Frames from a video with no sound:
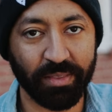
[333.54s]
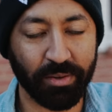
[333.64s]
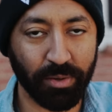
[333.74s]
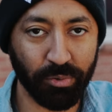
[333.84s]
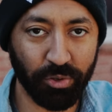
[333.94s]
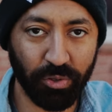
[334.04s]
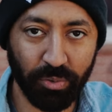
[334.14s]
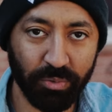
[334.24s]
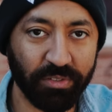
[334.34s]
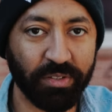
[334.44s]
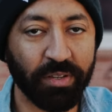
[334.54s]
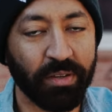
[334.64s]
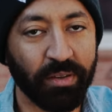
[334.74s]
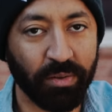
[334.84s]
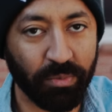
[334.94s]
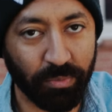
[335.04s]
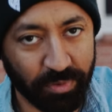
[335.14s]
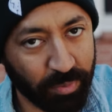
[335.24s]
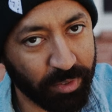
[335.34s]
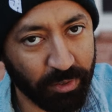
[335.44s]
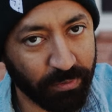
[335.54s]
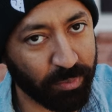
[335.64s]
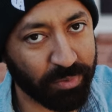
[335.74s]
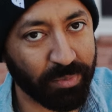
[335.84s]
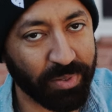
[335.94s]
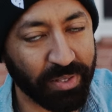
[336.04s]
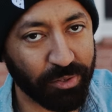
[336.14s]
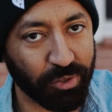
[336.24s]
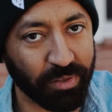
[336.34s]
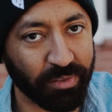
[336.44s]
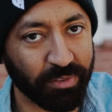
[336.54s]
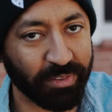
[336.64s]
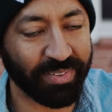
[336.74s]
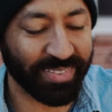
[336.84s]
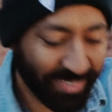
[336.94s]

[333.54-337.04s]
Now go shoot with some of these film simulations.